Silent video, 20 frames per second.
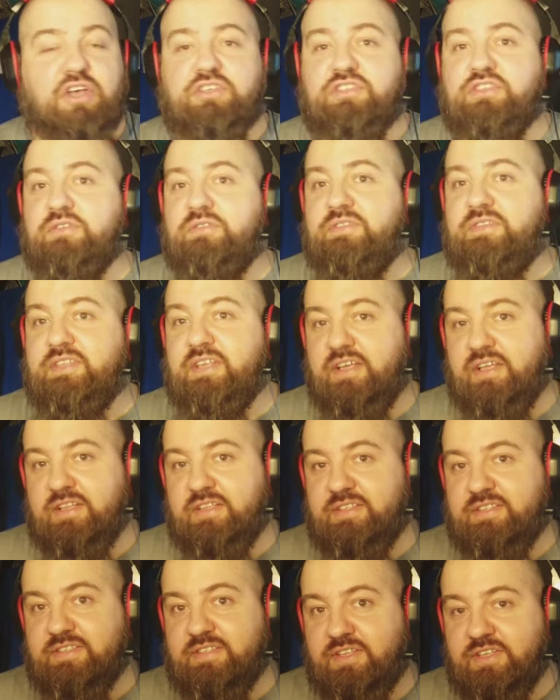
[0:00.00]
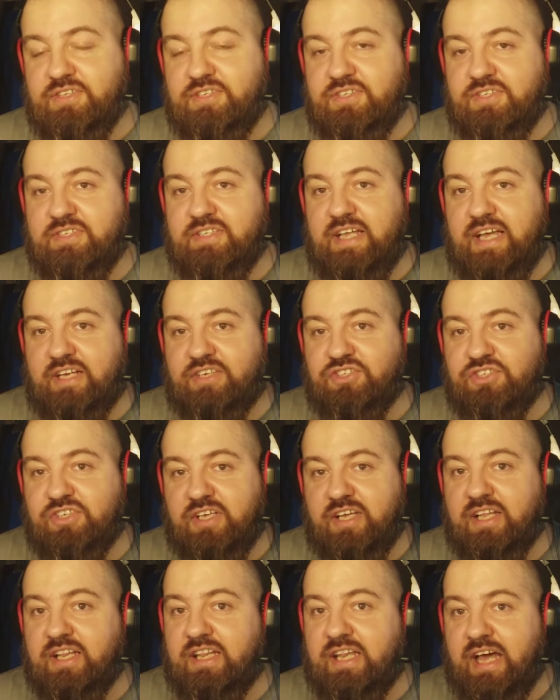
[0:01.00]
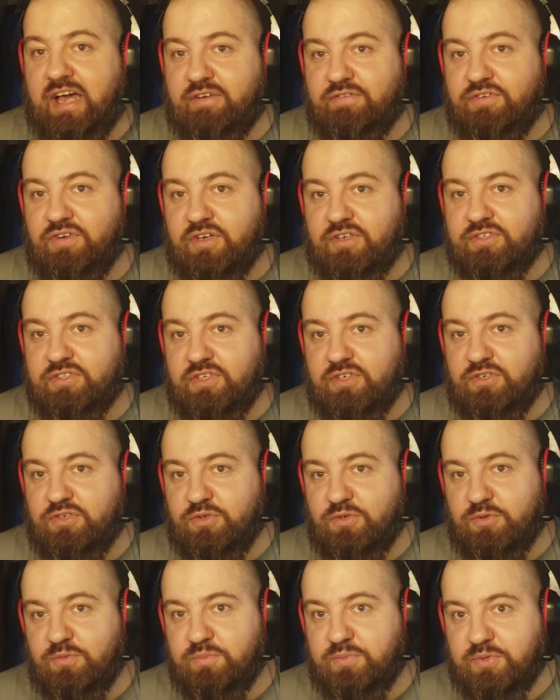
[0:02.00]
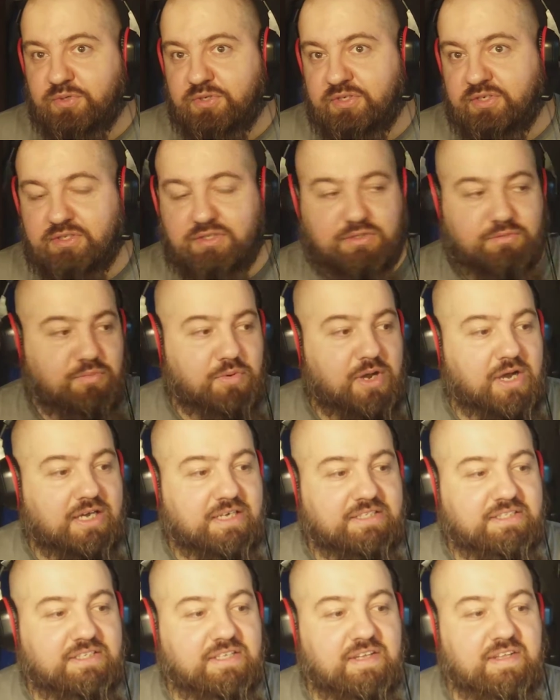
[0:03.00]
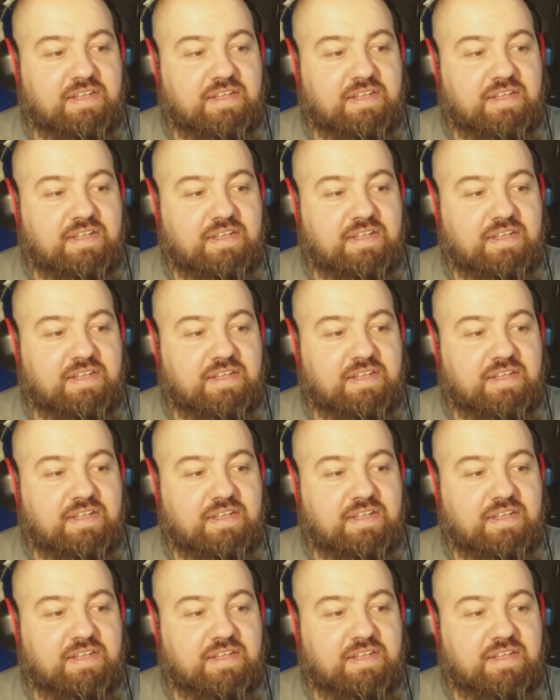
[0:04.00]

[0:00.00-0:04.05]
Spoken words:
So this is actually a lot of content to put in this box.